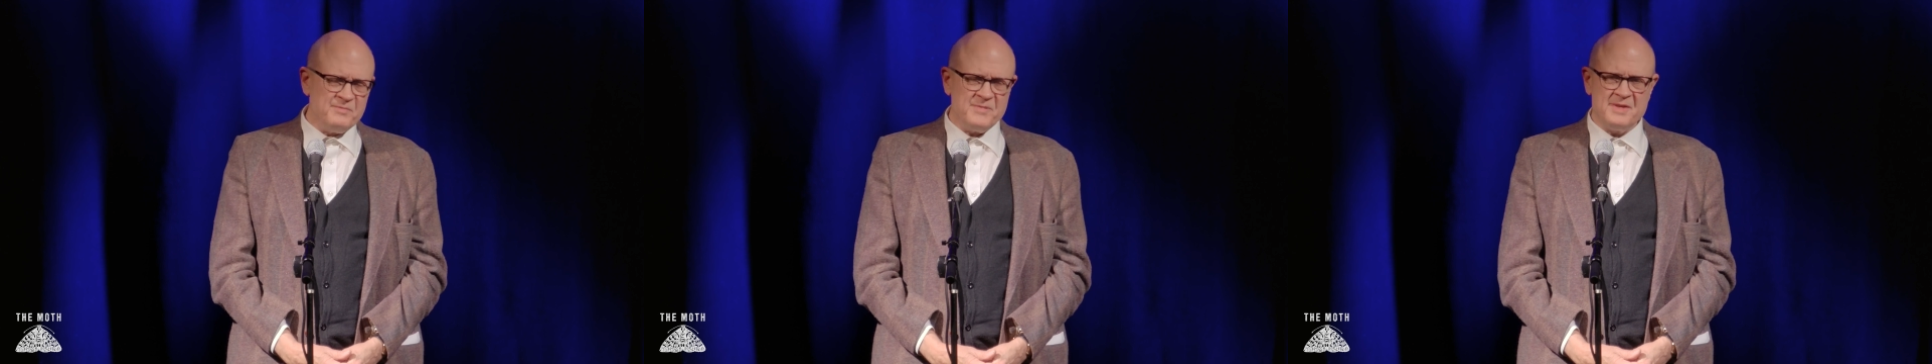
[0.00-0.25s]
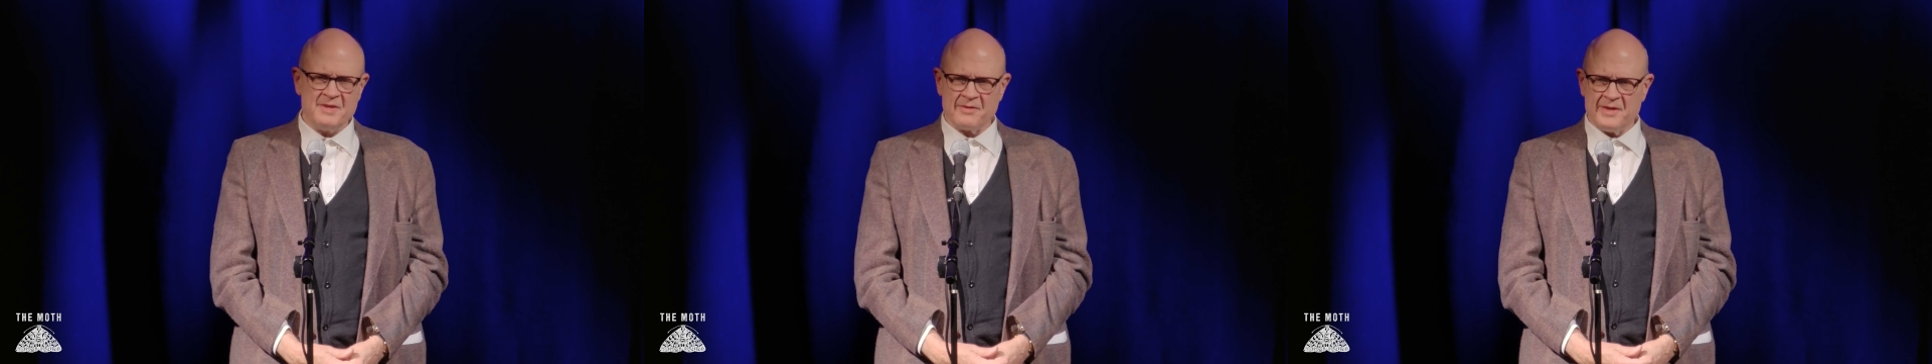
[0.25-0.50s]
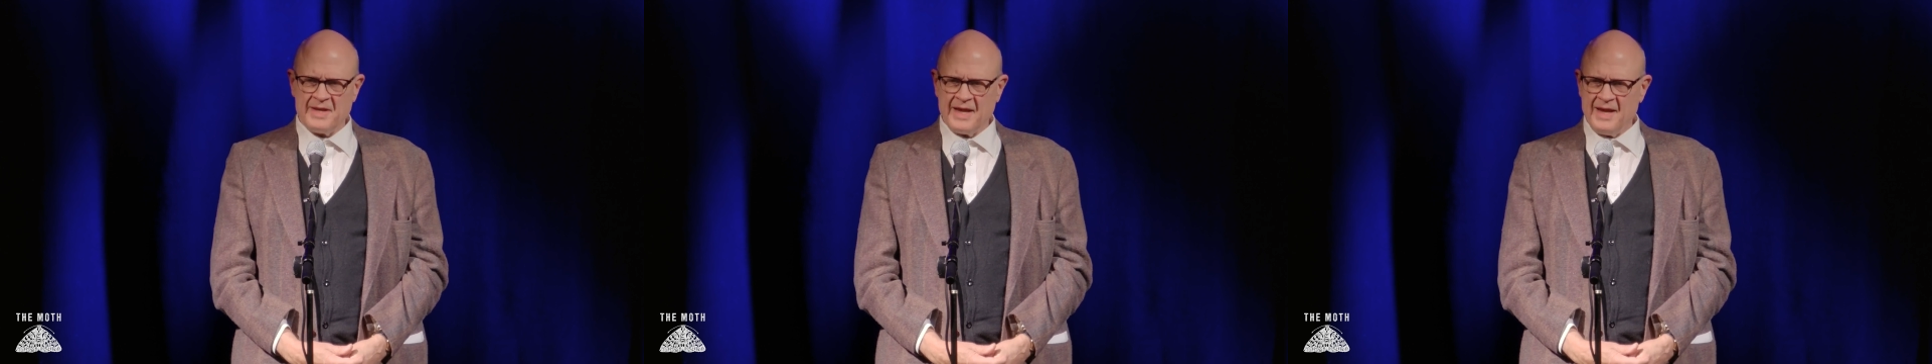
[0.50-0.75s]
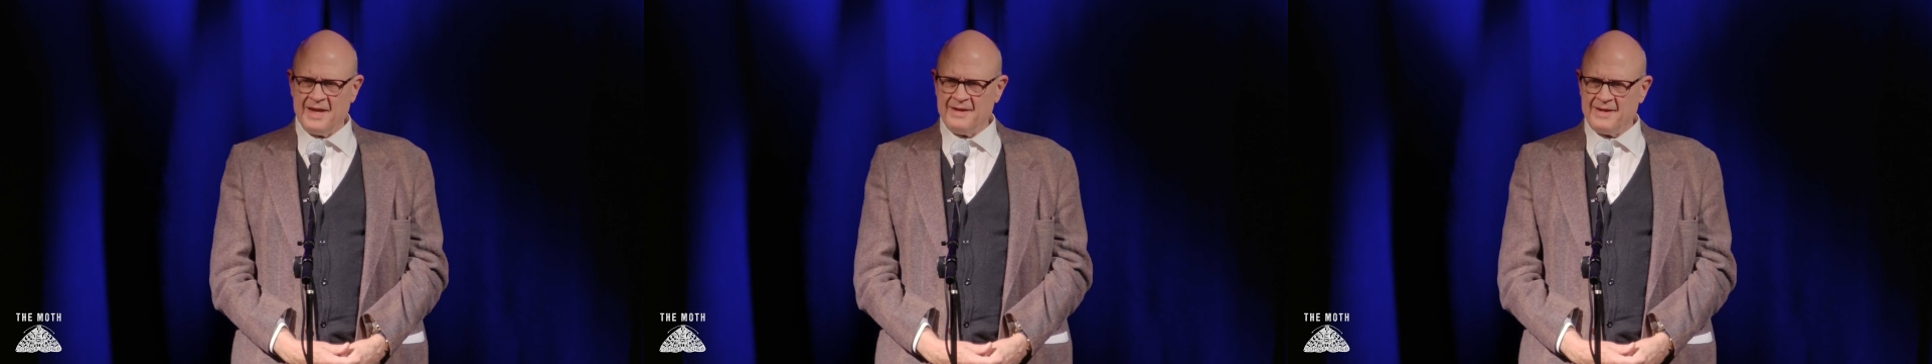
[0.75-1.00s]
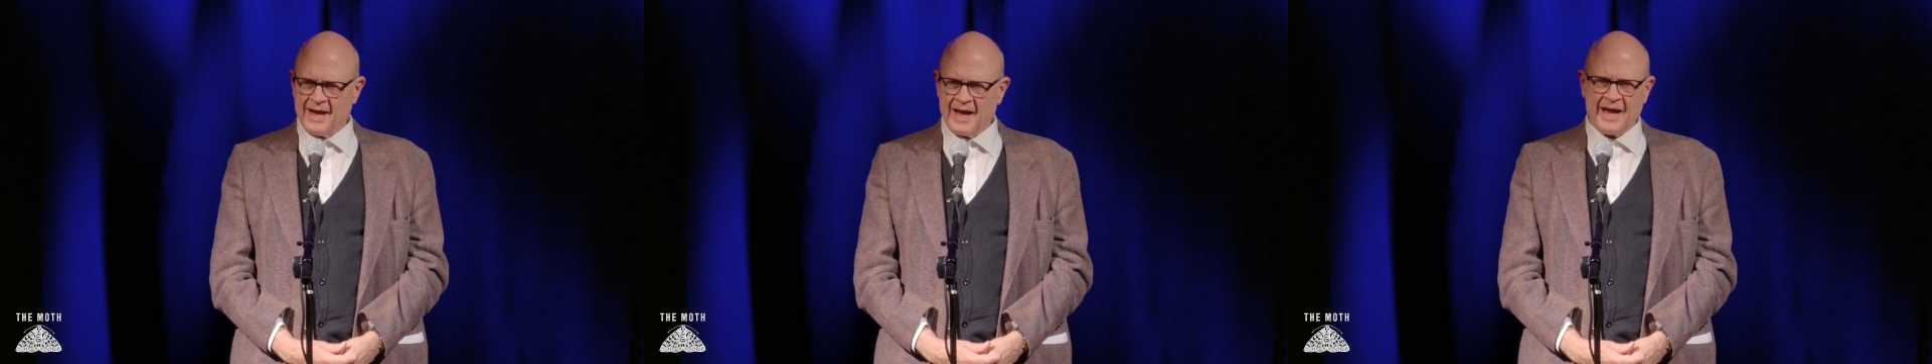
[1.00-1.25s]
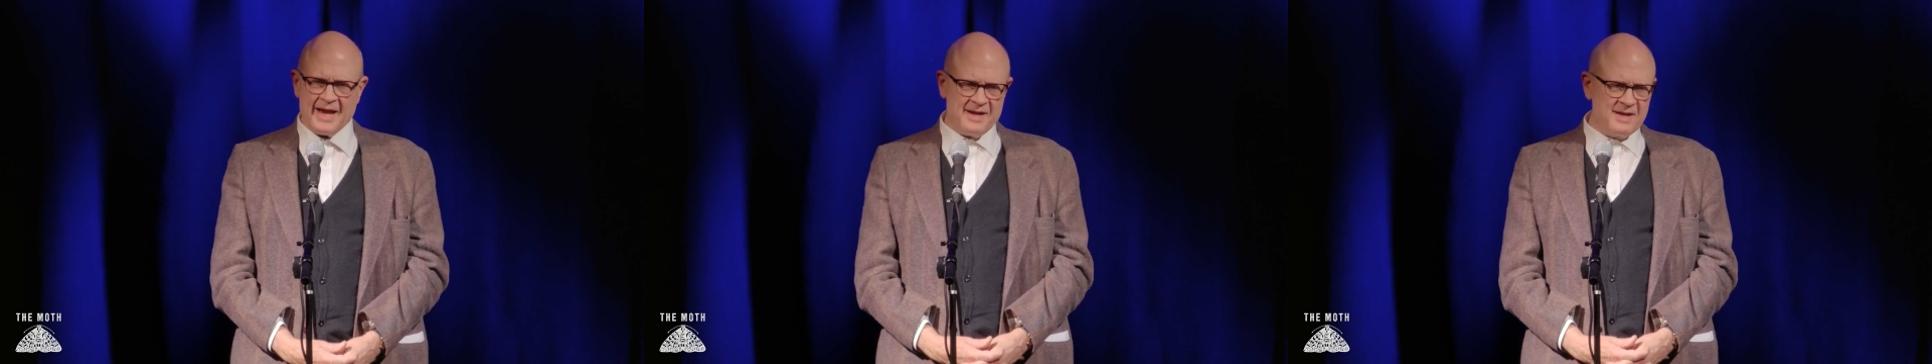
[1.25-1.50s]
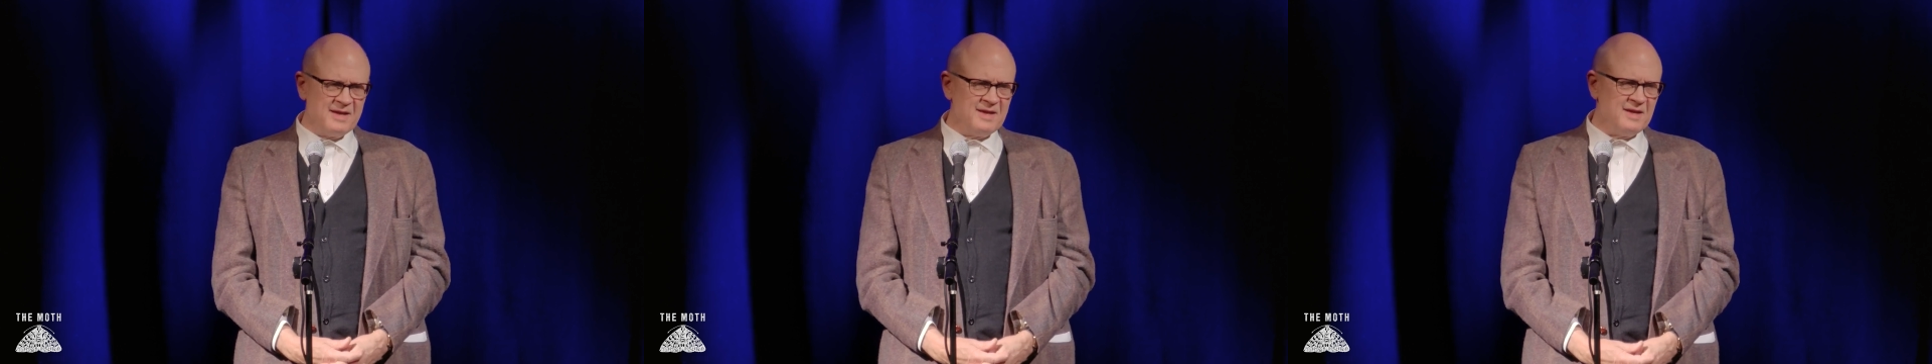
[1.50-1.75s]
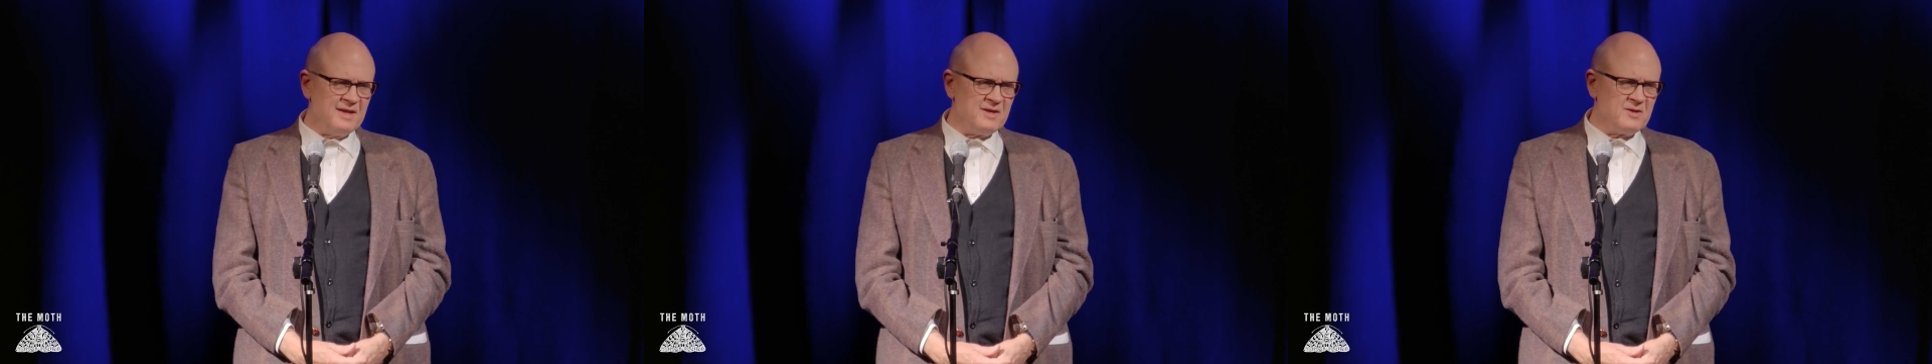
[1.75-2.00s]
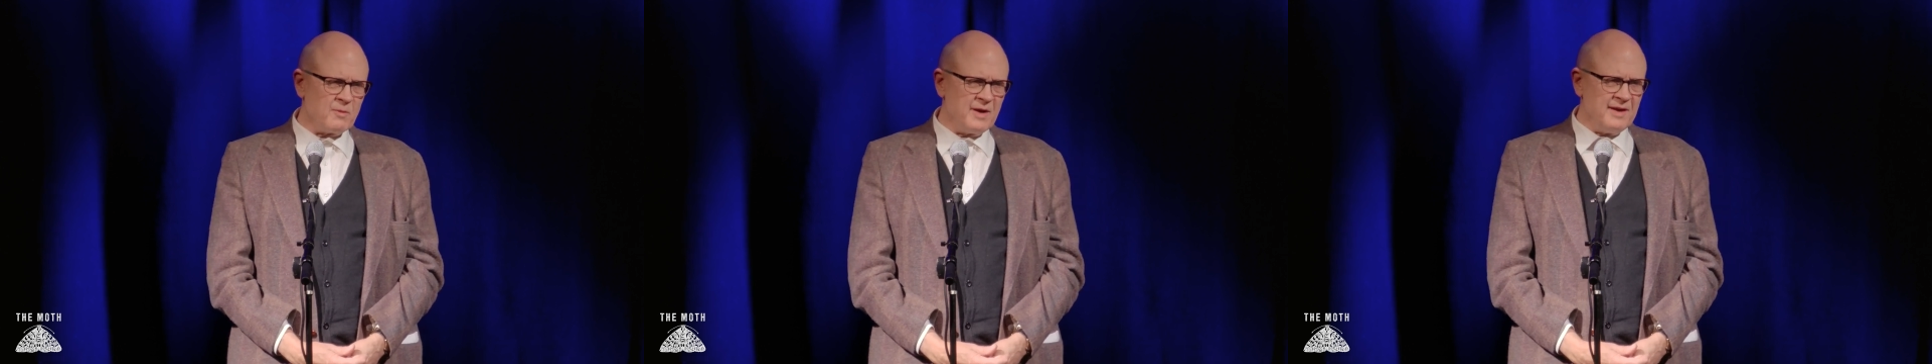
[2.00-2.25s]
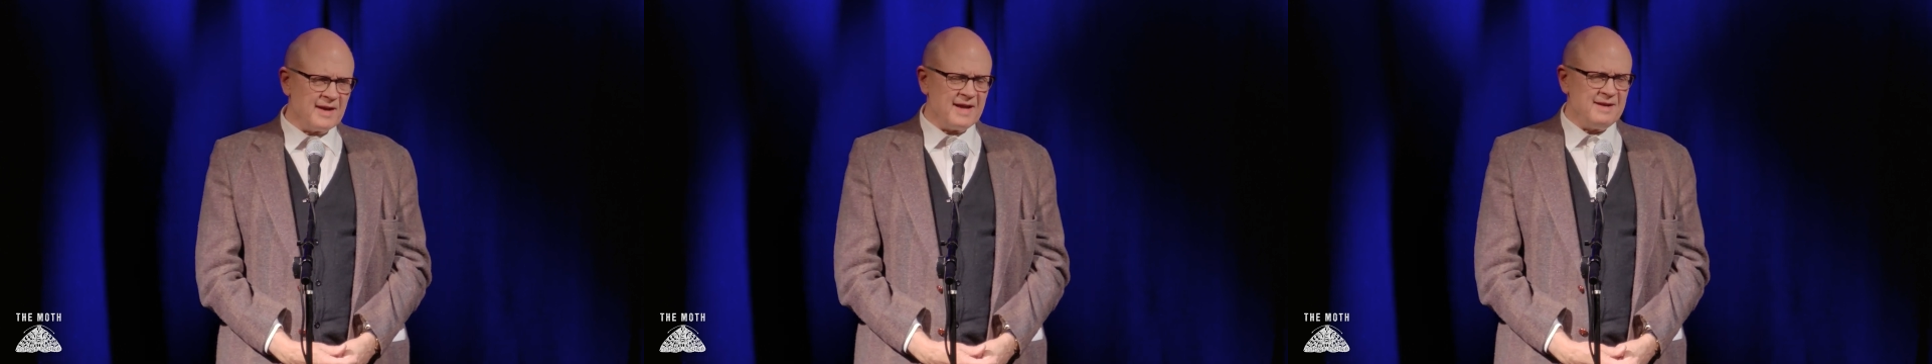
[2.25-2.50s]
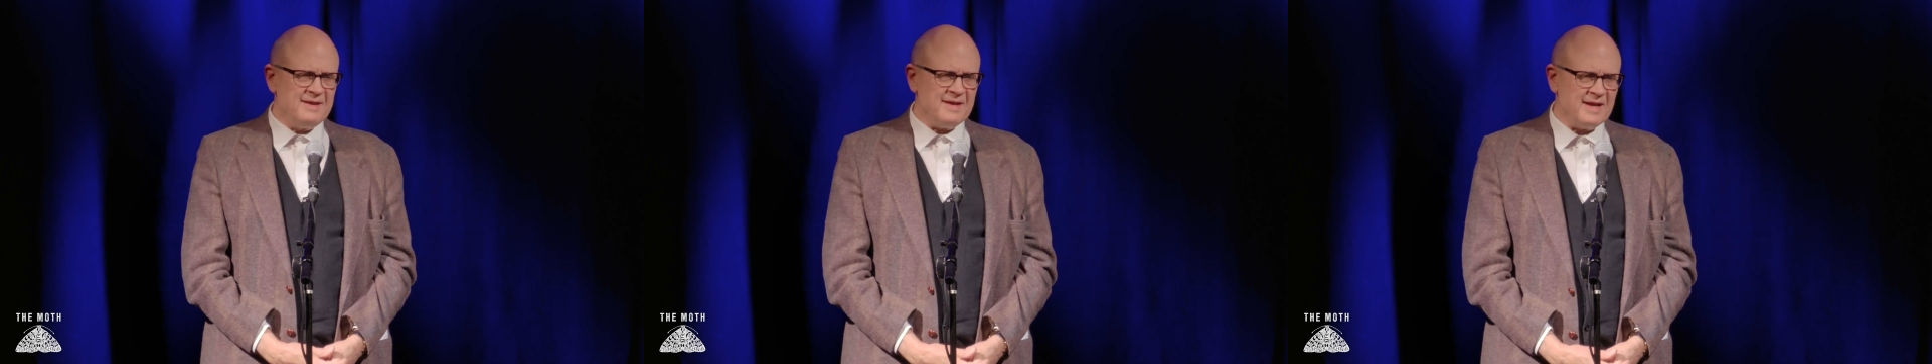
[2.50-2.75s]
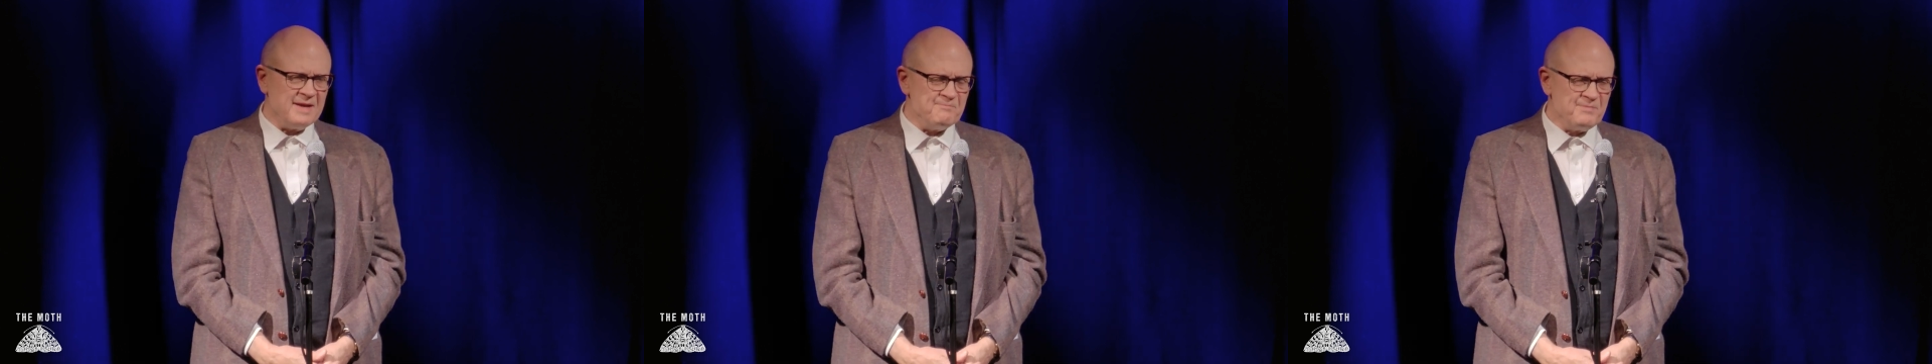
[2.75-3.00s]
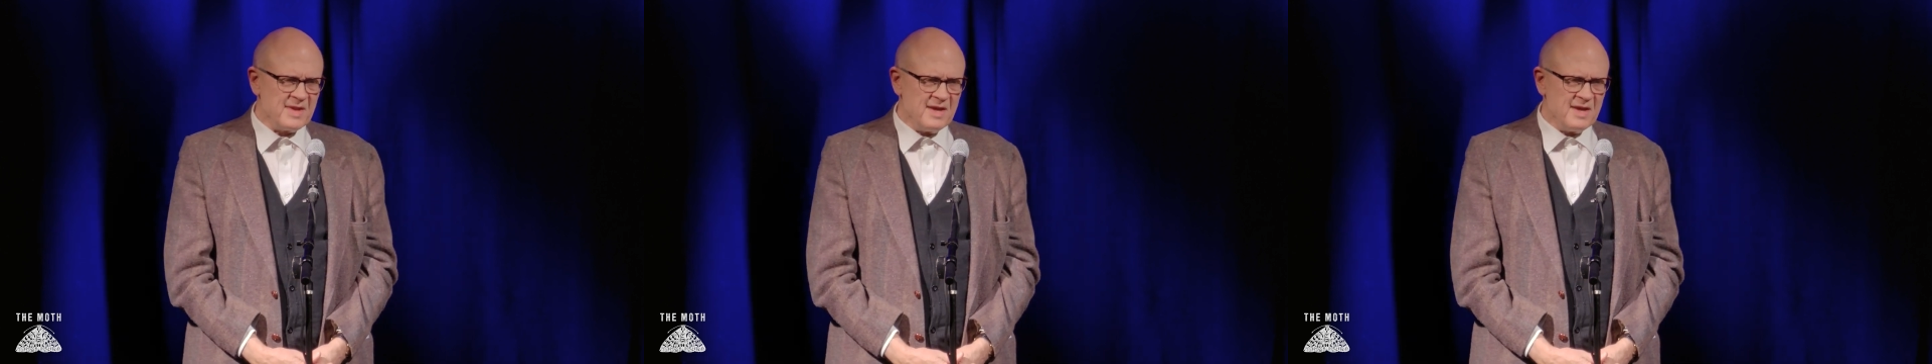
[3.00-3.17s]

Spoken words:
until the day he died in 2019.